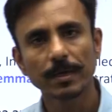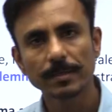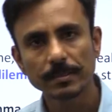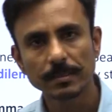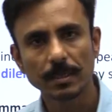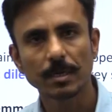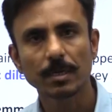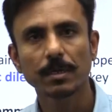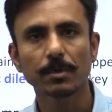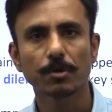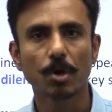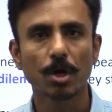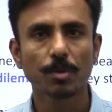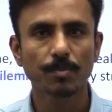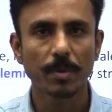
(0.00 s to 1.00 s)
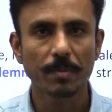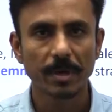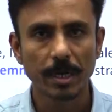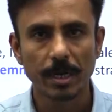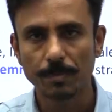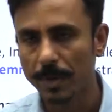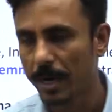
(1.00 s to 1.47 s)
is a
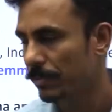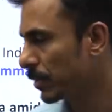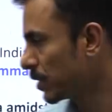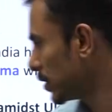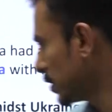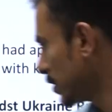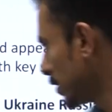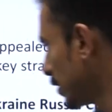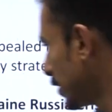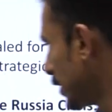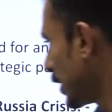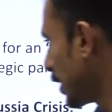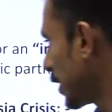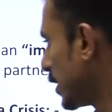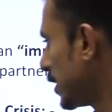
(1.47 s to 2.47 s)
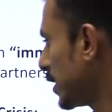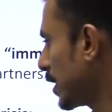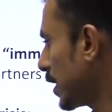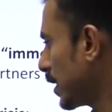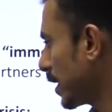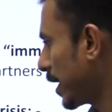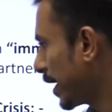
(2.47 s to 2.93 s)
non-permanent member,
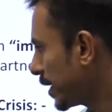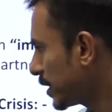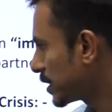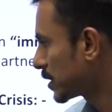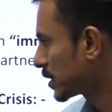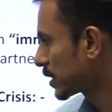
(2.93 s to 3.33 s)
India had